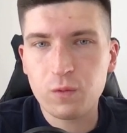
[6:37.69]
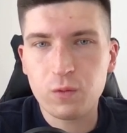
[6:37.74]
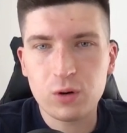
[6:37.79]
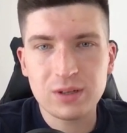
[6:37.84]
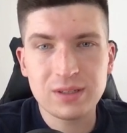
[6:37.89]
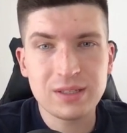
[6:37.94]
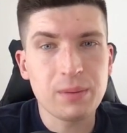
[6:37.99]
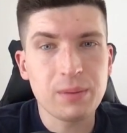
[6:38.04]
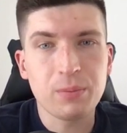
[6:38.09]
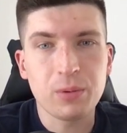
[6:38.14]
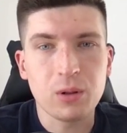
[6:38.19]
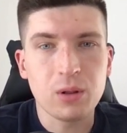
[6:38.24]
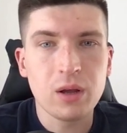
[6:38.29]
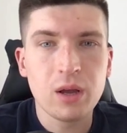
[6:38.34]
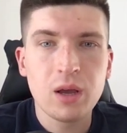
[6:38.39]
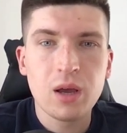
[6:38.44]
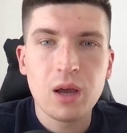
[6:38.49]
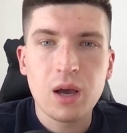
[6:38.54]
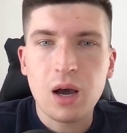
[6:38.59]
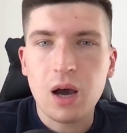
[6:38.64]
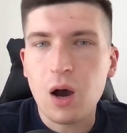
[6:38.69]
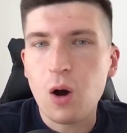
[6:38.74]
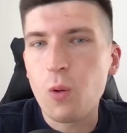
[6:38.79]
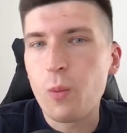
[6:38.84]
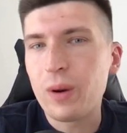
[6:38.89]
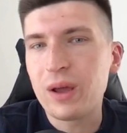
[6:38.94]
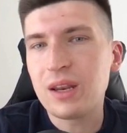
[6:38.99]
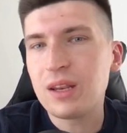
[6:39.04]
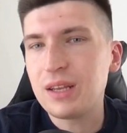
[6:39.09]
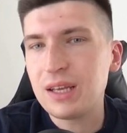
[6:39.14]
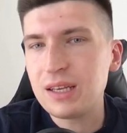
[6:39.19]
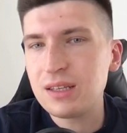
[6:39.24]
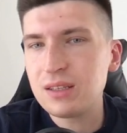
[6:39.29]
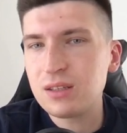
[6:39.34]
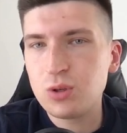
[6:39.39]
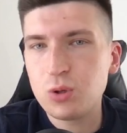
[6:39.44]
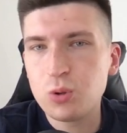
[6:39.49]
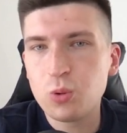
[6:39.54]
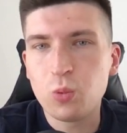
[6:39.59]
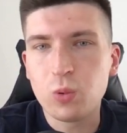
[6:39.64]
For example, how many
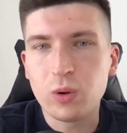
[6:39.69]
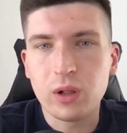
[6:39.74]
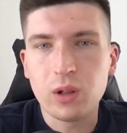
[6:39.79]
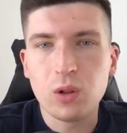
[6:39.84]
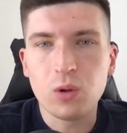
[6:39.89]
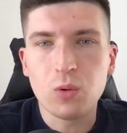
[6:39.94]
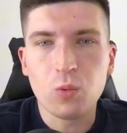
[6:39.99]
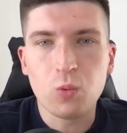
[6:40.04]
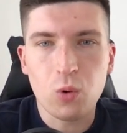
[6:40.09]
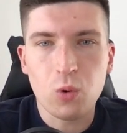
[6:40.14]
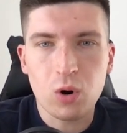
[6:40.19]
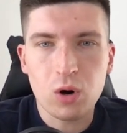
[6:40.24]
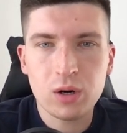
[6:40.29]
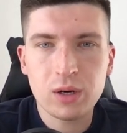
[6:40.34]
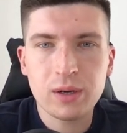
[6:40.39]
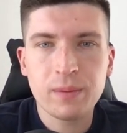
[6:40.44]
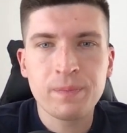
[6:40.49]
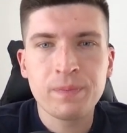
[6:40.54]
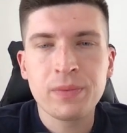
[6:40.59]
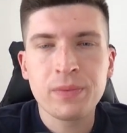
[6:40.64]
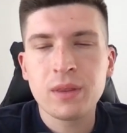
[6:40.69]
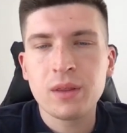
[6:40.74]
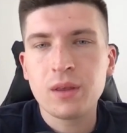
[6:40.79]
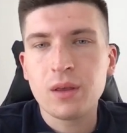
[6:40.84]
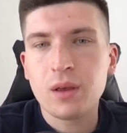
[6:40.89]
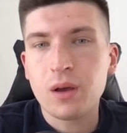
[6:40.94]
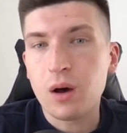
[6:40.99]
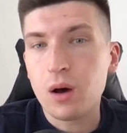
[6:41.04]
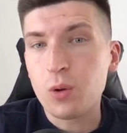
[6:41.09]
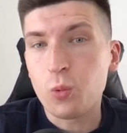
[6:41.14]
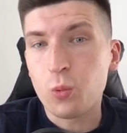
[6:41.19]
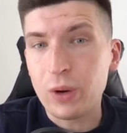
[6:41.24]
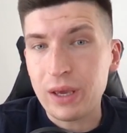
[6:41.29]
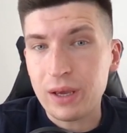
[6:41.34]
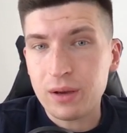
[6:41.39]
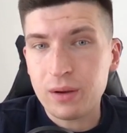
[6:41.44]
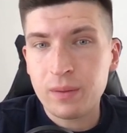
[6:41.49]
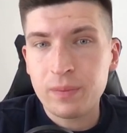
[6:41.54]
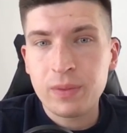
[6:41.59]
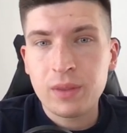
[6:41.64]
days you will work on a
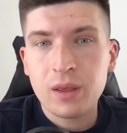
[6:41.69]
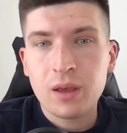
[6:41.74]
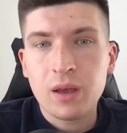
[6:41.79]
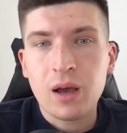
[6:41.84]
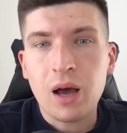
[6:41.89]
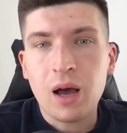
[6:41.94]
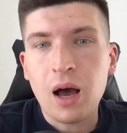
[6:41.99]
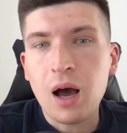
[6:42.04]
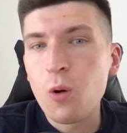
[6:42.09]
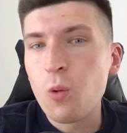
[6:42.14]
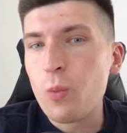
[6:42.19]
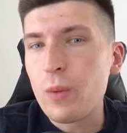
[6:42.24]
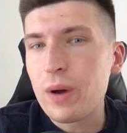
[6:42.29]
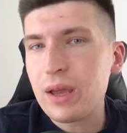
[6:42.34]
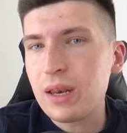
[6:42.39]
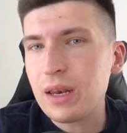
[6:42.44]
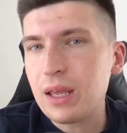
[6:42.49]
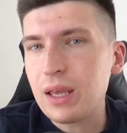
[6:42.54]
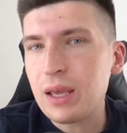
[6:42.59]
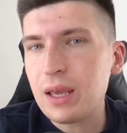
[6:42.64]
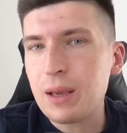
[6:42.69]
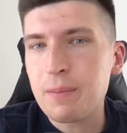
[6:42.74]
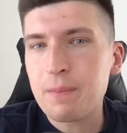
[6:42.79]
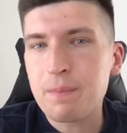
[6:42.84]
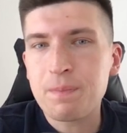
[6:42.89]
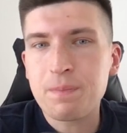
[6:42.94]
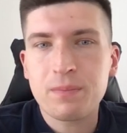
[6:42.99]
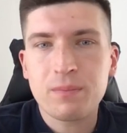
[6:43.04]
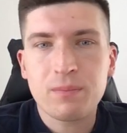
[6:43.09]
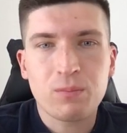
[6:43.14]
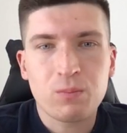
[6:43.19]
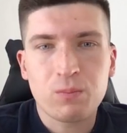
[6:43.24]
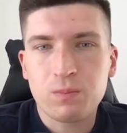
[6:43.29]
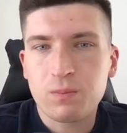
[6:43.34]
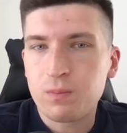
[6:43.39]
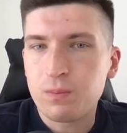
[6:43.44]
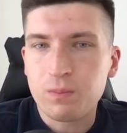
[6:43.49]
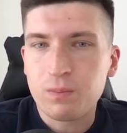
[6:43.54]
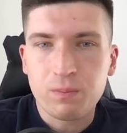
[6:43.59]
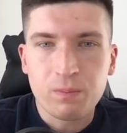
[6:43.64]
week, how many
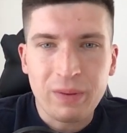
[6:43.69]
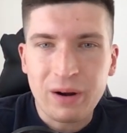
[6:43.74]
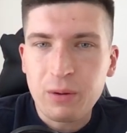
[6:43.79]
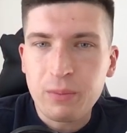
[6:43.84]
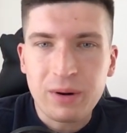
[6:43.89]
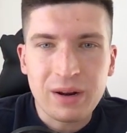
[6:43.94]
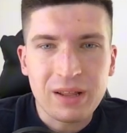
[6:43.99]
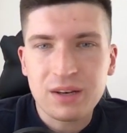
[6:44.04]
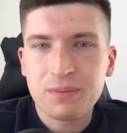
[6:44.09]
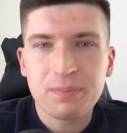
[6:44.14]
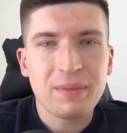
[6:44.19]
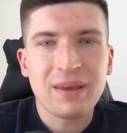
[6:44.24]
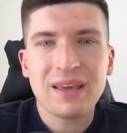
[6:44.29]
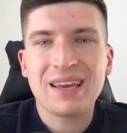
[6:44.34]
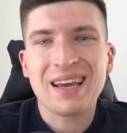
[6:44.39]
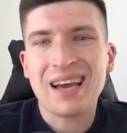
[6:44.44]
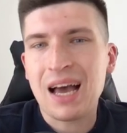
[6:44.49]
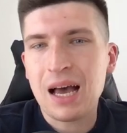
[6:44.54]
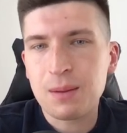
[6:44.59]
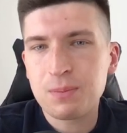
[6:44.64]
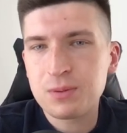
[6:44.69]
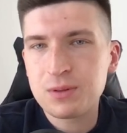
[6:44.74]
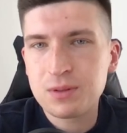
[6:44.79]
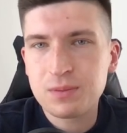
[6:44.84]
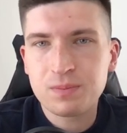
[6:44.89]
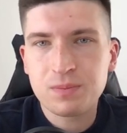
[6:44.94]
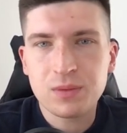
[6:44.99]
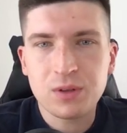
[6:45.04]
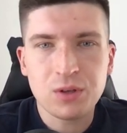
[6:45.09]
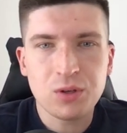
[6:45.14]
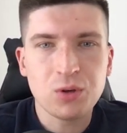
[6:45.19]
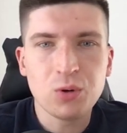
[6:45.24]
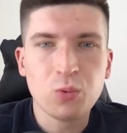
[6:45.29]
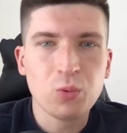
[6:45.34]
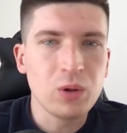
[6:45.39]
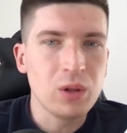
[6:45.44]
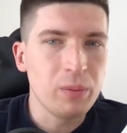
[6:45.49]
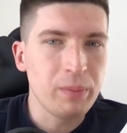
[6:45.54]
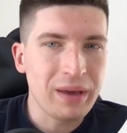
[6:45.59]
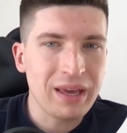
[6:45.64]
permanent makeups you
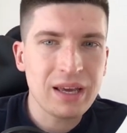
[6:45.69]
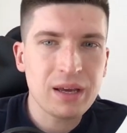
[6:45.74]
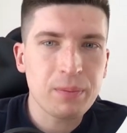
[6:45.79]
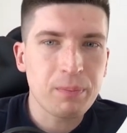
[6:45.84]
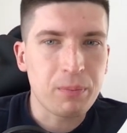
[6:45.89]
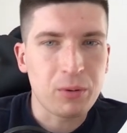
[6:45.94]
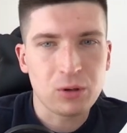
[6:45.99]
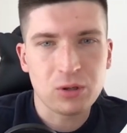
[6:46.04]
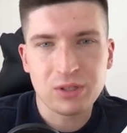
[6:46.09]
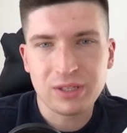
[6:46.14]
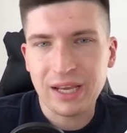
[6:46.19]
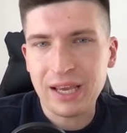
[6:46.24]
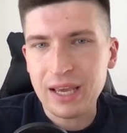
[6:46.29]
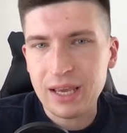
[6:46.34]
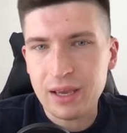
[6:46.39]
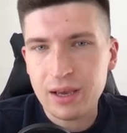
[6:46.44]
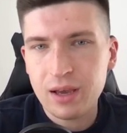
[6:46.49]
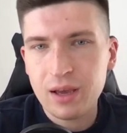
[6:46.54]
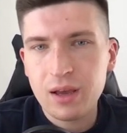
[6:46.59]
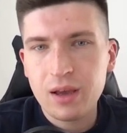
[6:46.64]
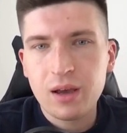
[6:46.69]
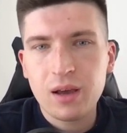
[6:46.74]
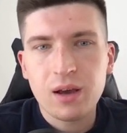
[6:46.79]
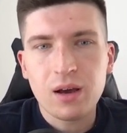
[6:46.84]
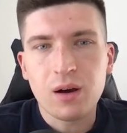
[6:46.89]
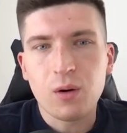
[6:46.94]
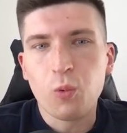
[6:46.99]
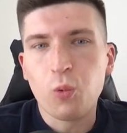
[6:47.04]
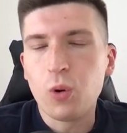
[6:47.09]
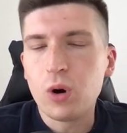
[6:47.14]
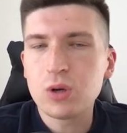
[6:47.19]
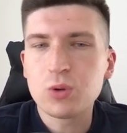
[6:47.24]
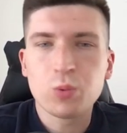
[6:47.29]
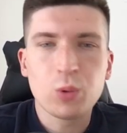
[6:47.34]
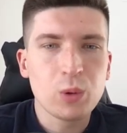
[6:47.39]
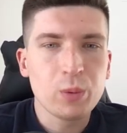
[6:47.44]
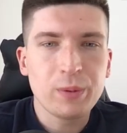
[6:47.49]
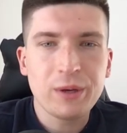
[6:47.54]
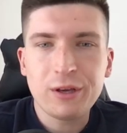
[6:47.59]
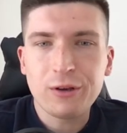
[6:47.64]
will make per day, what
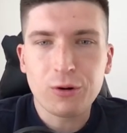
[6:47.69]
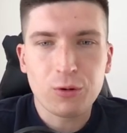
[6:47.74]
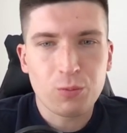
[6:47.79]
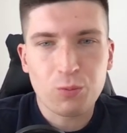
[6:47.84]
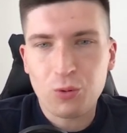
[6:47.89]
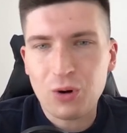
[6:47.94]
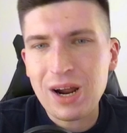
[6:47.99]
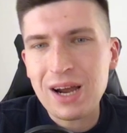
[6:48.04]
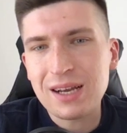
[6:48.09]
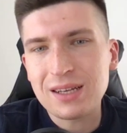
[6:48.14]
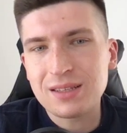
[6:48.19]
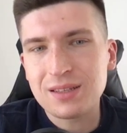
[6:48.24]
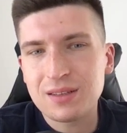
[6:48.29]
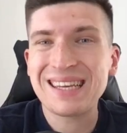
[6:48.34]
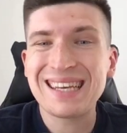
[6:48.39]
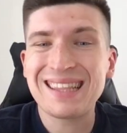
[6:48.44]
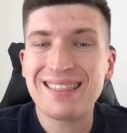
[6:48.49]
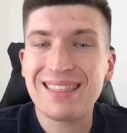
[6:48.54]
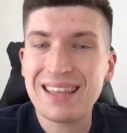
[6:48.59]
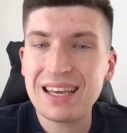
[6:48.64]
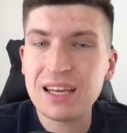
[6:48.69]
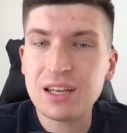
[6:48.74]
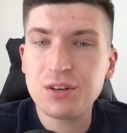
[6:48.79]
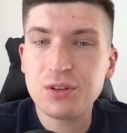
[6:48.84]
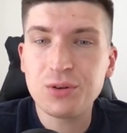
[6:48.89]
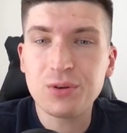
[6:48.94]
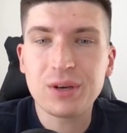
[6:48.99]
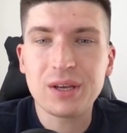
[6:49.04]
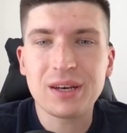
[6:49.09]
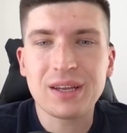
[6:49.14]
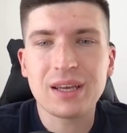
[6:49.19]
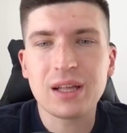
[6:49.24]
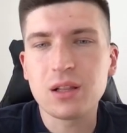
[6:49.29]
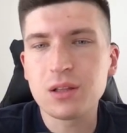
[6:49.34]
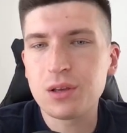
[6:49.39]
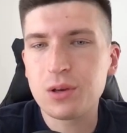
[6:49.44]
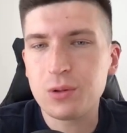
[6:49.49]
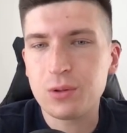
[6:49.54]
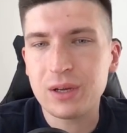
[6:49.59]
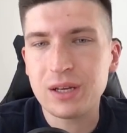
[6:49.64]
will be your price, and then you can
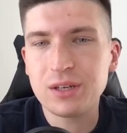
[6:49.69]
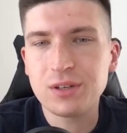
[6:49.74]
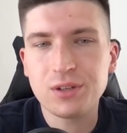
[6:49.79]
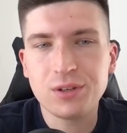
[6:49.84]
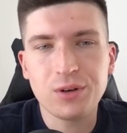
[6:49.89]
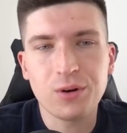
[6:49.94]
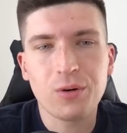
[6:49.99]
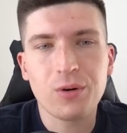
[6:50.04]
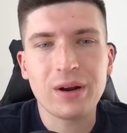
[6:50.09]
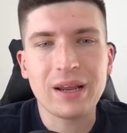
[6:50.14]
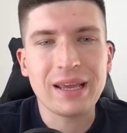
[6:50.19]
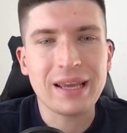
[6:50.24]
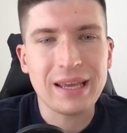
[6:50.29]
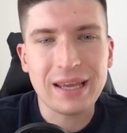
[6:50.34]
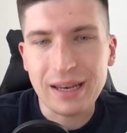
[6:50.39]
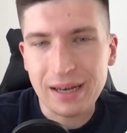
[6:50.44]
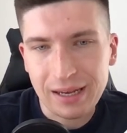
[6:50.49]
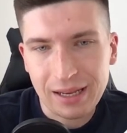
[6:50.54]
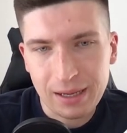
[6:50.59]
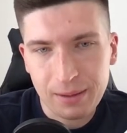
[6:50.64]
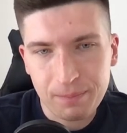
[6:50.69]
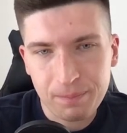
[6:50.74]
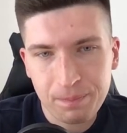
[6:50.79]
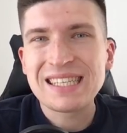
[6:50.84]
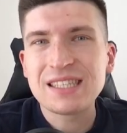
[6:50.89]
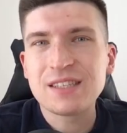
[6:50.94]
calculate your income.